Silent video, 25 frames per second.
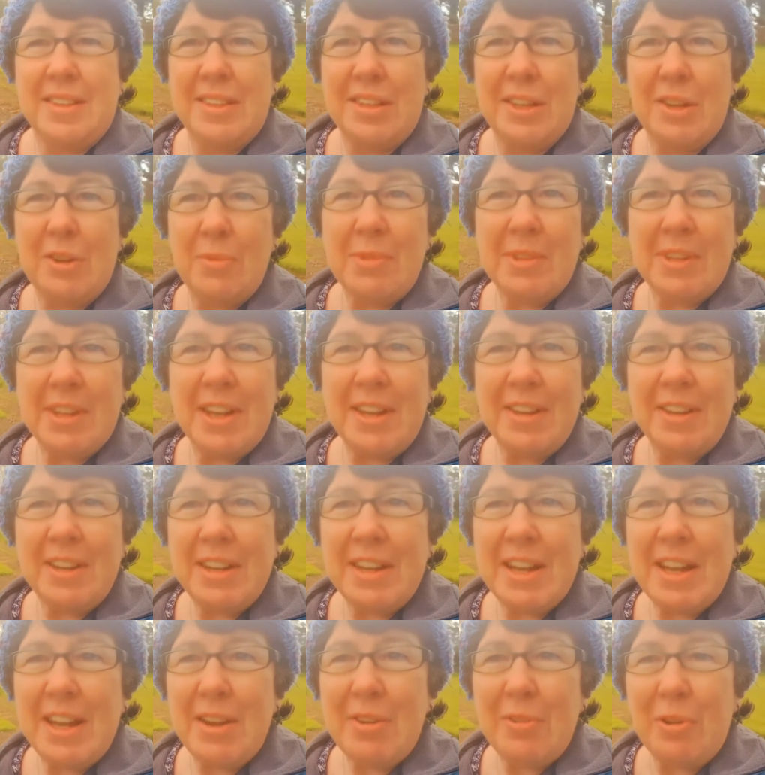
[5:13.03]
So I'm
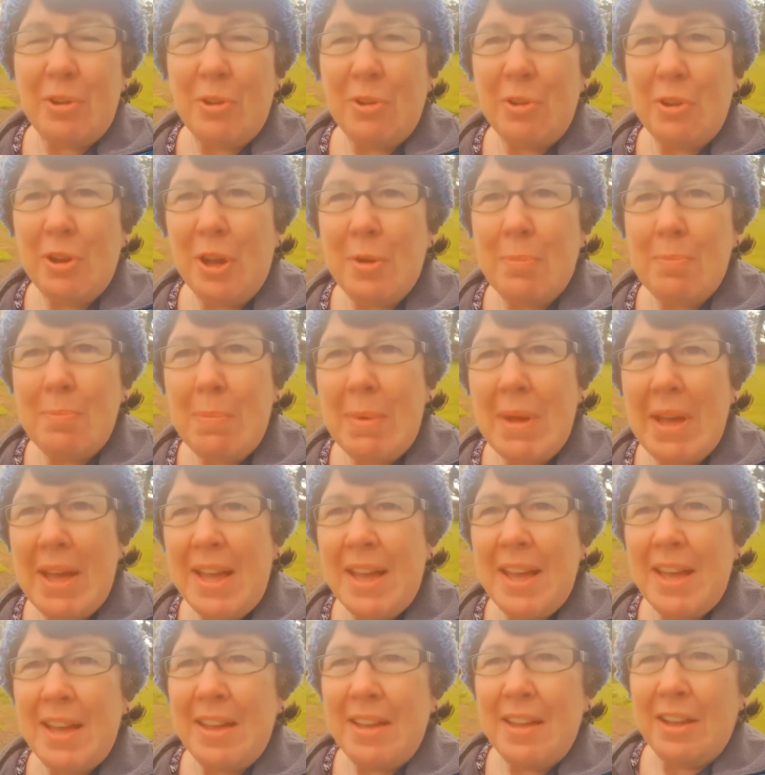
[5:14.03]
standing now on a
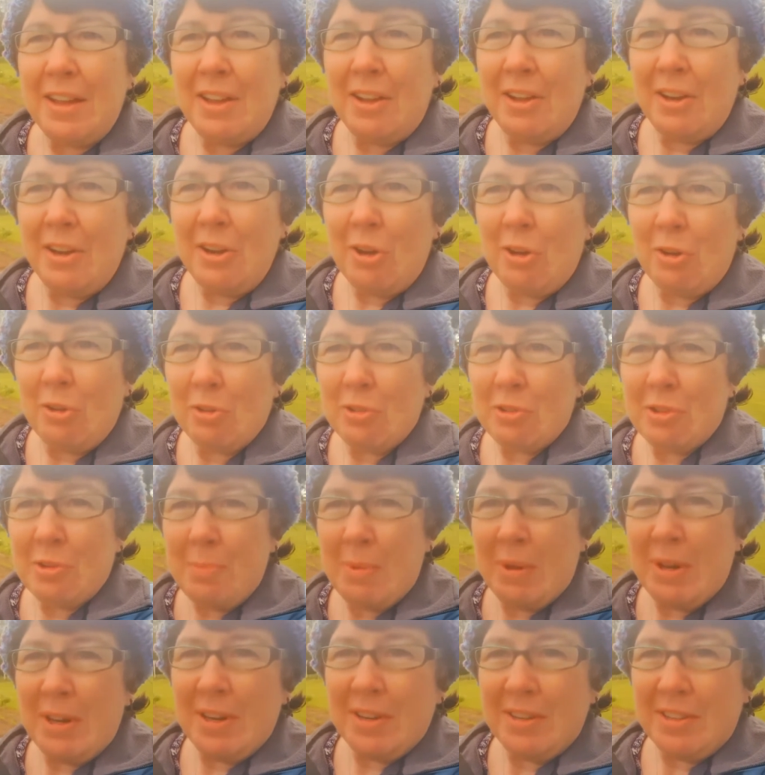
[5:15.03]
bare
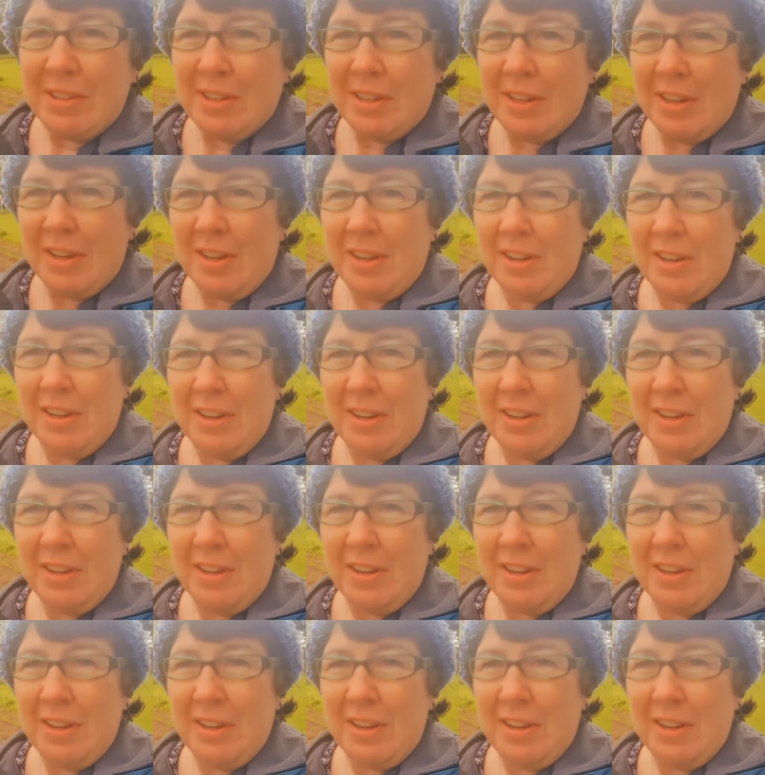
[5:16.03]
allotment.